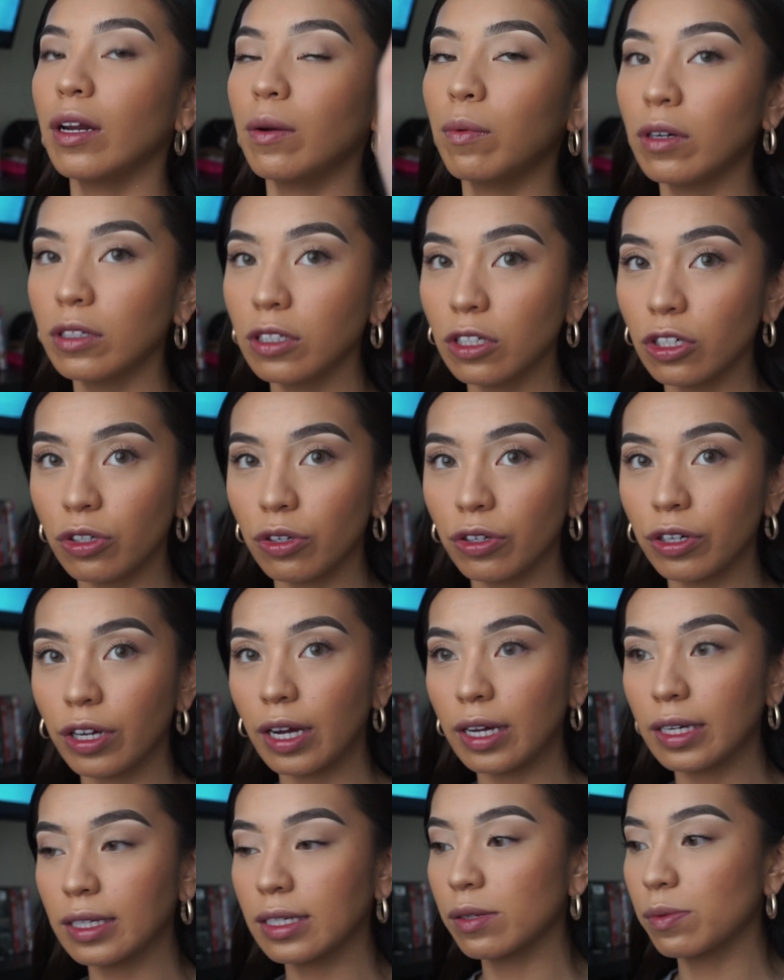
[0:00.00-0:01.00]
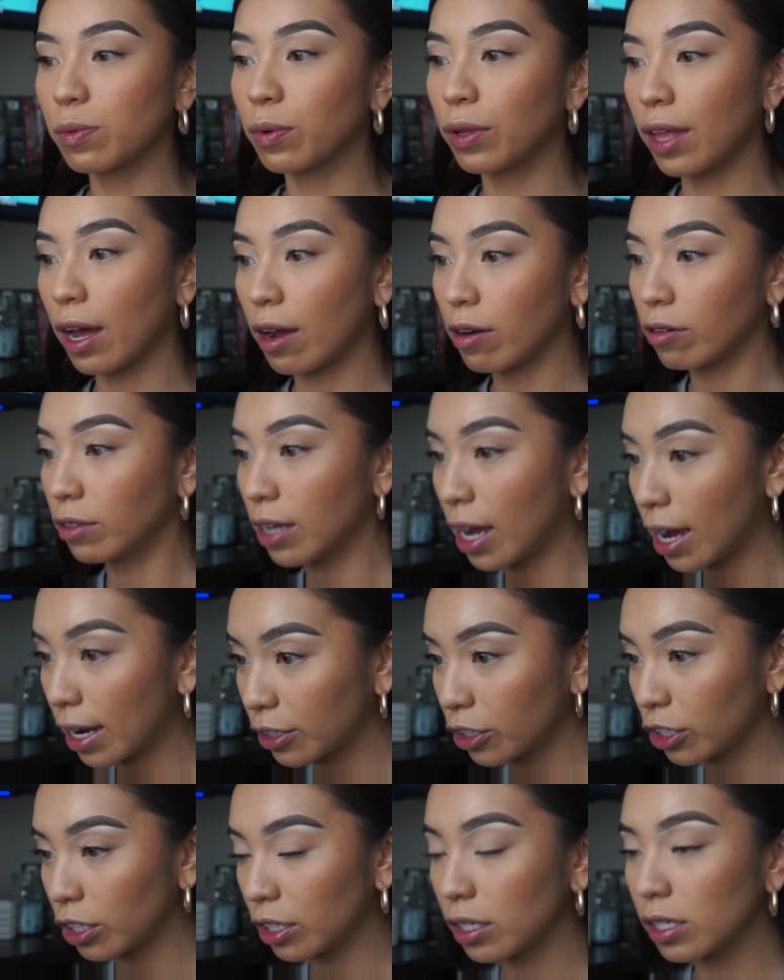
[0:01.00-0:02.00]
I want to show you guys without
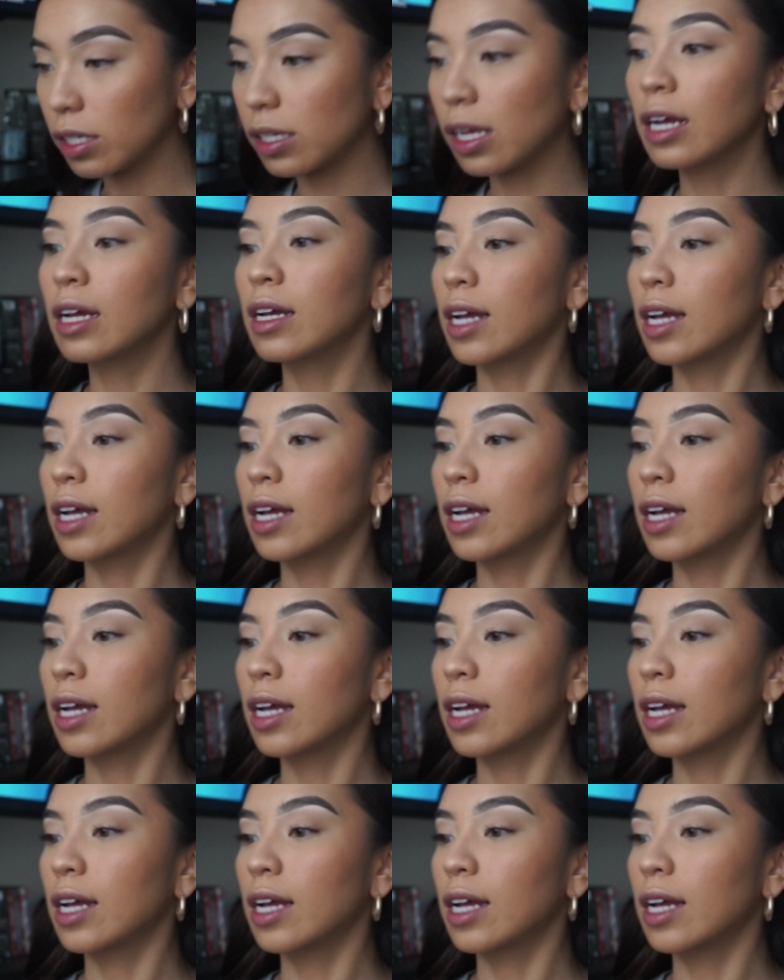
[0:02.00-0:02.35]
lashes.